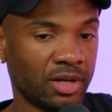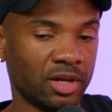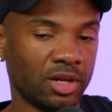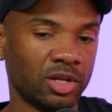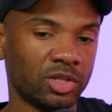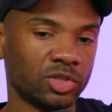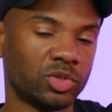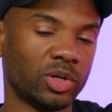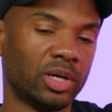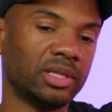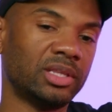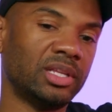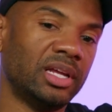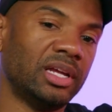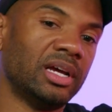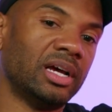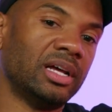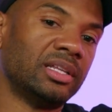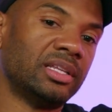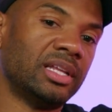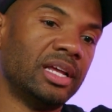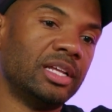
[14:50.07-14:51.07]
So I
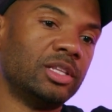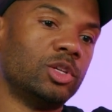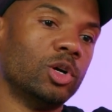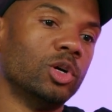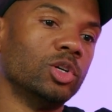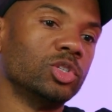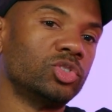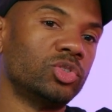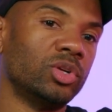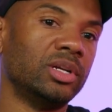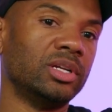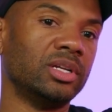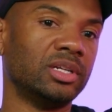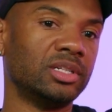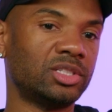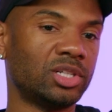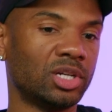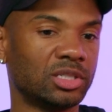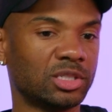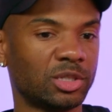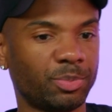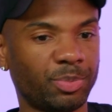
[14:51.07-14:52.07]
think those three in
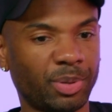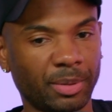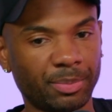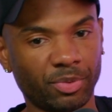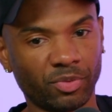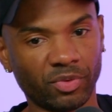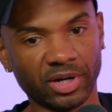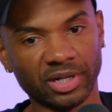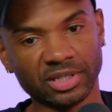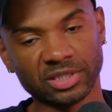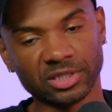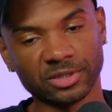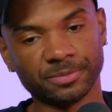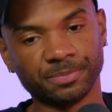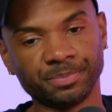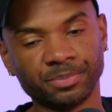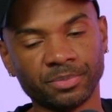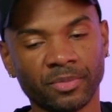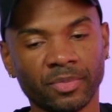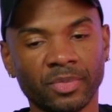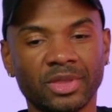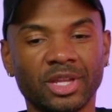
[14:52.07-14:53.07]
terms of preparation.
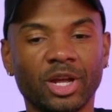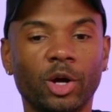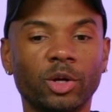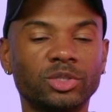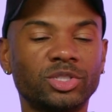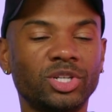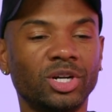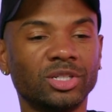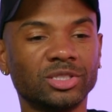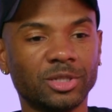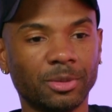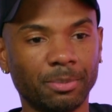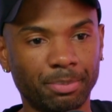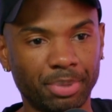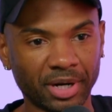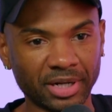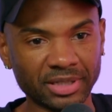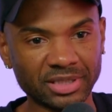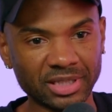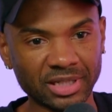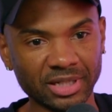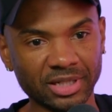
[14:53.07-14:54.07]
Now in terms of
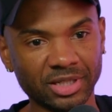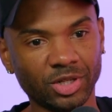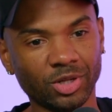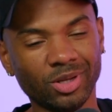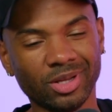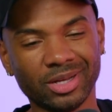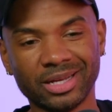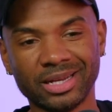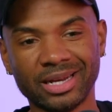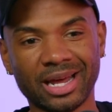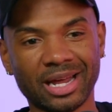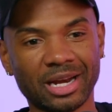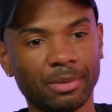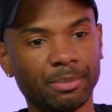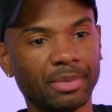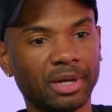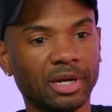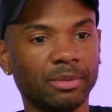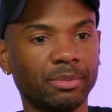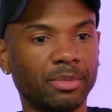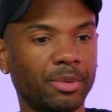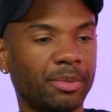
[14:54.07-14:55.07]
budget, you're looking at a
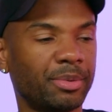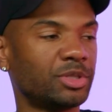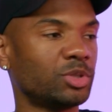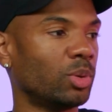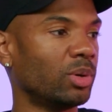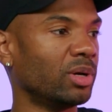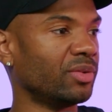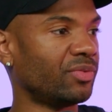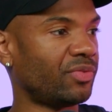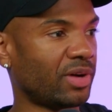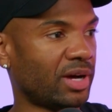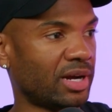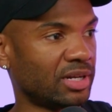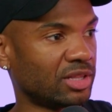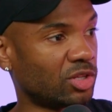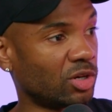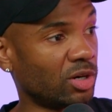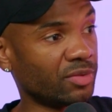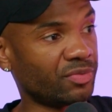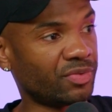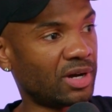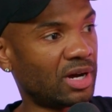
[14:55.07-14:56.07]
minimum of $2,500 to
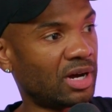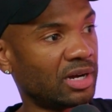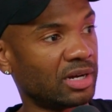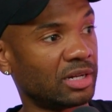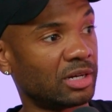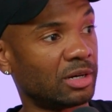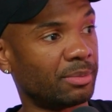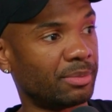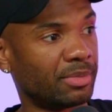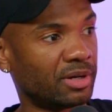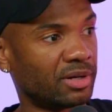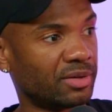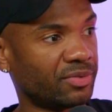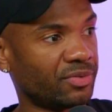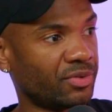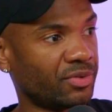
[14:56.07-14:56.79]
$3,500 a month.